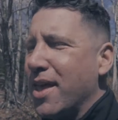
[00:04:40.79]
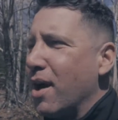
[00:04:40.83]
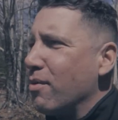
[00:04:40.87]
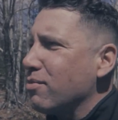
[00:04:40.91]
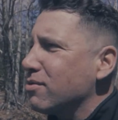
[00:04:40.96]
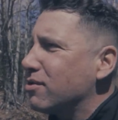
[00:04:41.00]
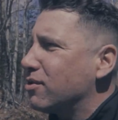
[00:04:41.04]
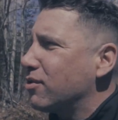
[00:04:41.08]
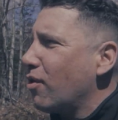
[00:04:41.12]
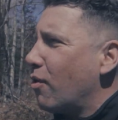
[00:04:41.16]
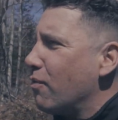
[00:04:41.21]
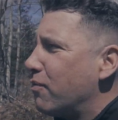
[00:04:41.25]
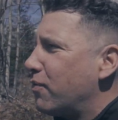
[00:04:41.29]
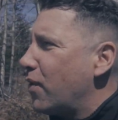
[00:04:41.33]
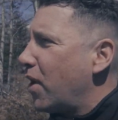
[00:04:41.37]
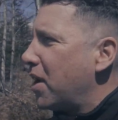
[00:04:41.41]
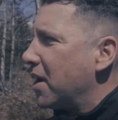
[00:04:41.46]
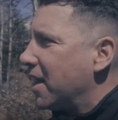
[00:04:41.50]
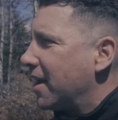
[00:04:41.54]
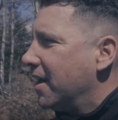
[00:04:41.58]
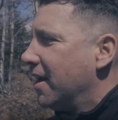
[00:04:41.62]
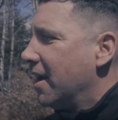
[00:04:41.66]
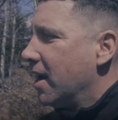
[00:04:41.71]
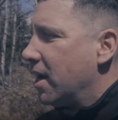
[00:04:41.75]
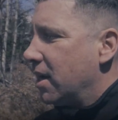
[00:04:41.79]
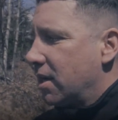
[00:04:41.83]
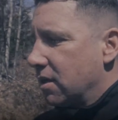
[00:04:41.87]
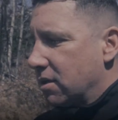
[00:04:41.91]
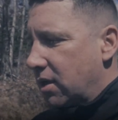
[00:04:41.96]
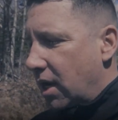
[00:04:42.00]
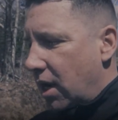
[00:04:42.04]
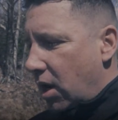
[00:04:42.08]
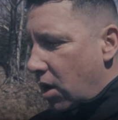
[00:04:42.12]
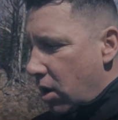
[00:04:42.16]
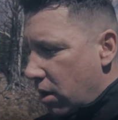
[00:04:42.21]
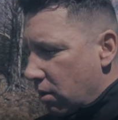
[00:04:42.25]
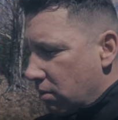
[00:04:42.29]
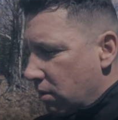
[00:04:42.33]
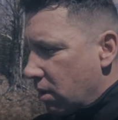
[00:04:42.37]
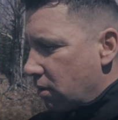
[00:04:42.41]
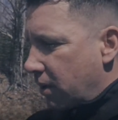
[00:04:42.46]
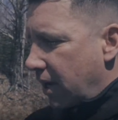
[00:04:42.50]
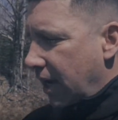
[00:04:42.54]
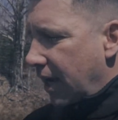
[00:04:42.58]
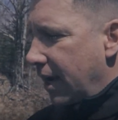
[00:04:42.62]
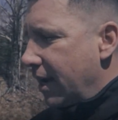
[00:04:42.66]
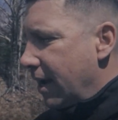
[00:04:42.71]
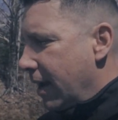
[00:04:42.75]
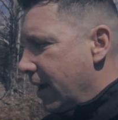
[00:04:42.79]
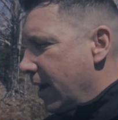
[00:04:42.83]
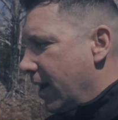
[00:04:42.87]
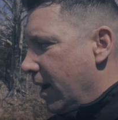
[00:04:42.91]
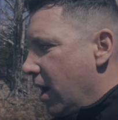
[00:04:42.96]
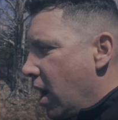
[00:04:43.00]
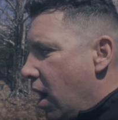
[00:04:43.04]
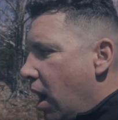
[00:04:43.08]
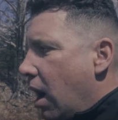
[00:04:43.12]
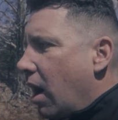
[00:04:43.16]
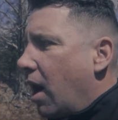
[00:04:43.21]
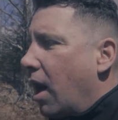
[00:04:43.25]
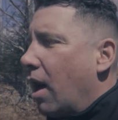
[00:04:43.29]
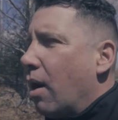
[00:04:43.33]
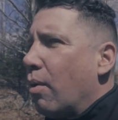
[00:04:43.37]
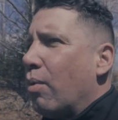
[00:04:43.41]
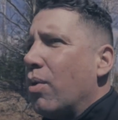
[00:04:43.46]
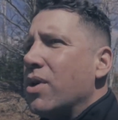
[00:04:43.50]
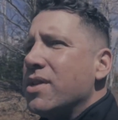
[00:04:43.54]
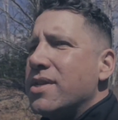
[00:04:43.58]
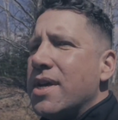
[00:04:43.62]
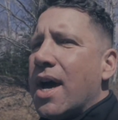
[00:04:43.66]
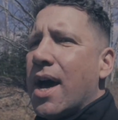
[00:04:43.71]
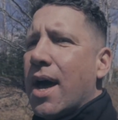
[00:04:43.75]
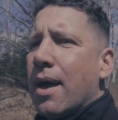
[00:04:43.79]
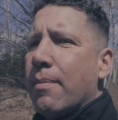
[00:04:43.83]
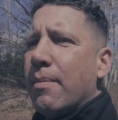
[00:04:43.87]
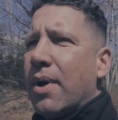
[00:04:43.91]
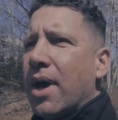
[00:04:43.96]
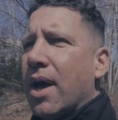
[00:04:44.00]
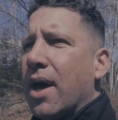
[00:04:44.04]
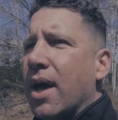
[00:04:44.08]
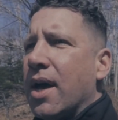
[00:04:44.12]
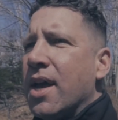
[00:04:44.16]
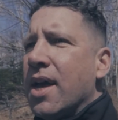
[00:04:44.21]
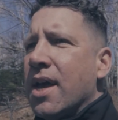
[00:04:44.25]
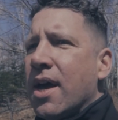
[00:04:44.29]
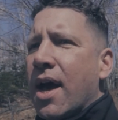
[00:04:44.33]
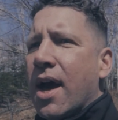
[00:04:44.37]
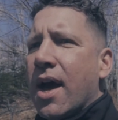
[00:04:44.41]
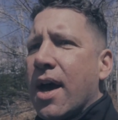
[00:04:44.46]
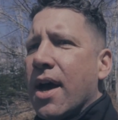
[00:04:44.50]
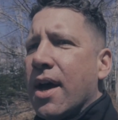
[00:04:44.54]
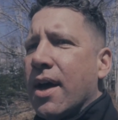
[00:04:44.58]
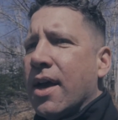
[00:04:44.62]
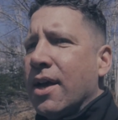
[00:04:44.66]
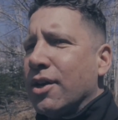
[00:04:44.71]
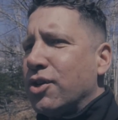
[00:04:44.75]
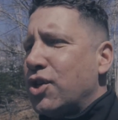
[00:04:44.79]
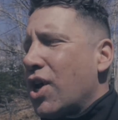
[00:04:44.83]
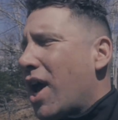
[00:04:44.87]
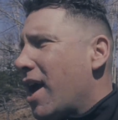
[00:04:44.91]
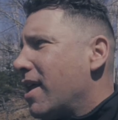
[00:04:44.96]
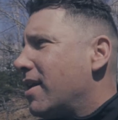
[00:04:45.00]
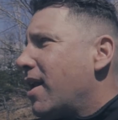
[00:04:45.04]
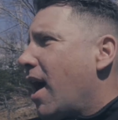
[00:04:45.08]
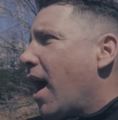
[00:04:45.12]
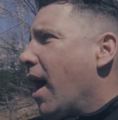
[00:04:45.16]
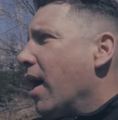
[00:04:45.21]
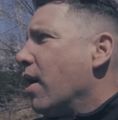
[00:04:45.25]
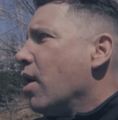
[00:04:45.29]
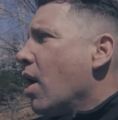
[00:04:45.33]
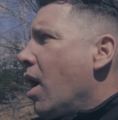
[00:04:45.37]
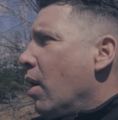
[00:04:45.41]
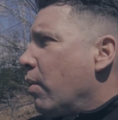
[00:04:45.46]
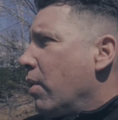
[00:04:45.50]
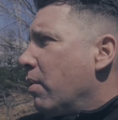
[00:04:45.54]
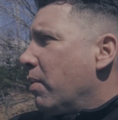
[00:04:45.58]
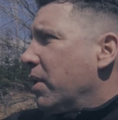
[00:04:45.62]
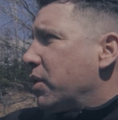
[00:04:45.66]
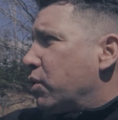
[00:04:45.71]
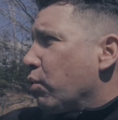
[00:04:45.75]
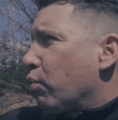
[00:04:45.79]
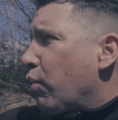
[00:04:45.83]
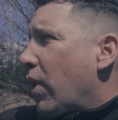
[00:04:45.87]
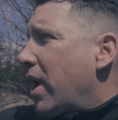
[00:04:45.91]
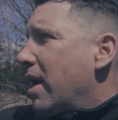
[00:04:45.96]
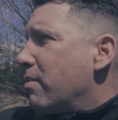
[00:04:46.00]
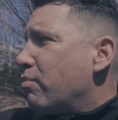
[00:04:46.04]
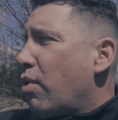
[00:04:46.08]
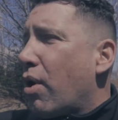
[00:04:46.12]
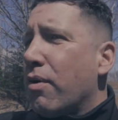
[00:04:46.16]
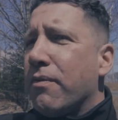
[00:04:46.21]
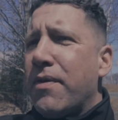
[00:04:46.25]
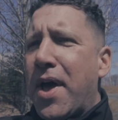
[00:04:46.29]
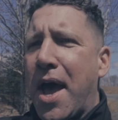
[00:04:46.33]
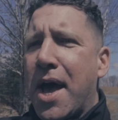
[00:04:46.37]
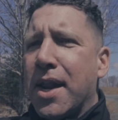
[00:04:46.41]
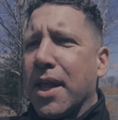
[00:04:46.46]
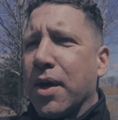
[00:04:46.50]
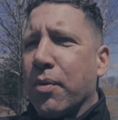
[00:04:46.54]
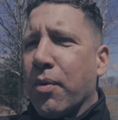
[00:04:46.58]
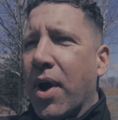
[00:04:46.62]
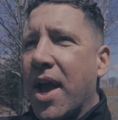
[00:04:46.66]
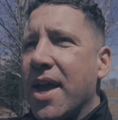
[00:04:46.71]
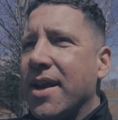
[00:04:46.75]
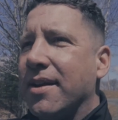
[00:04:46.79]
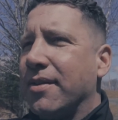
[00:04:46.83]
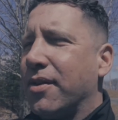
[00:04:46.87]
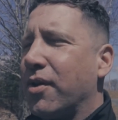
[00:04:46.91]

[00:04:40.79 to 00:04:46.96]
That was so funny. And he's like, Oh, okay. Uh, uh, one time, uh, uh, Chad and I, we went to Rainbow Valley, right?